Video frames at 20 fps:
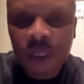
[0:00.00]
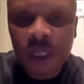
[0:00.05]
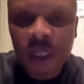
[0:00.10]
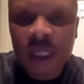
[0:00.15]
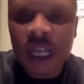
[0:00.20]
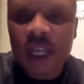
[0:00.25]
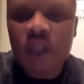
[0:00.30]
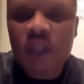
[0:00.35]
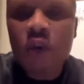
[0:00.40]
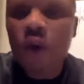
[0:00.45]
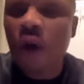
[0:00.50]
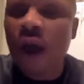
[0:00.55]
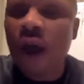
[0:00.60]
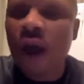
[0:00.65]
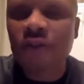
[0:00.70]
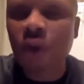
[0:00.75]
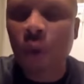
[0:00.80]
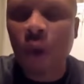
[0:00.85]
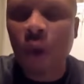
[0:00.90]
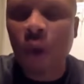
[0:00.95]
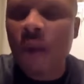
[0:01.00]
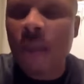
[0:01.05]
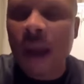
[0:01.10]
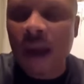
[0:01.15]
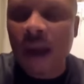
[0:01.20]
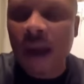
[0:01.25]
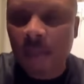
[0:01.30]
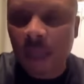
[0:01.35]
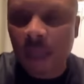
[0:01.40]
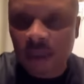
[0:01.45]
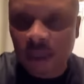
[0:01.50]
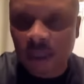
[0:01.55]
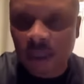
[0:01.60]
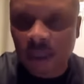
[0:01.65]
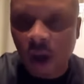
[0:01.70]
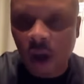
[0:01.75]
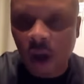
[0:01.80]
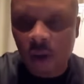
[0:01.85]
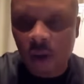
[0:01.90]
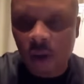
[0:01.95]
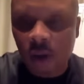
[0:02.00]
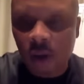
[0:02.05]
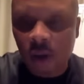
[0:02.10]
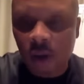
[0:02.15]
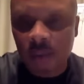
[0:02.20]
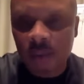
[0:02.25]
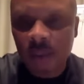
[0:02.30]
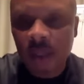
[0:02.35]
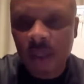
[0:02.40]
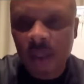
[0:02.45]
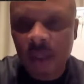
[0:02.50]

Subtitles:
then you don't have to worry about a monthly auto ship,